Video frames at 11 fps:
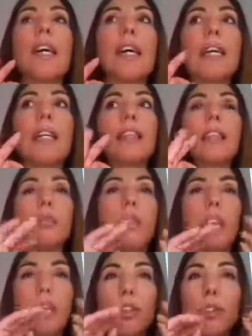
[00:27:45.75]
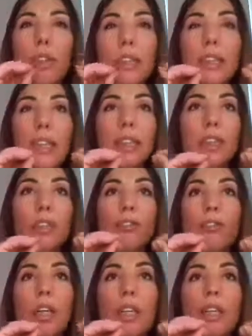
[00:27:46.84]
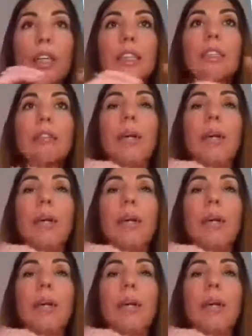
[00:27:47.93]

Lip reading: and we can address that dryness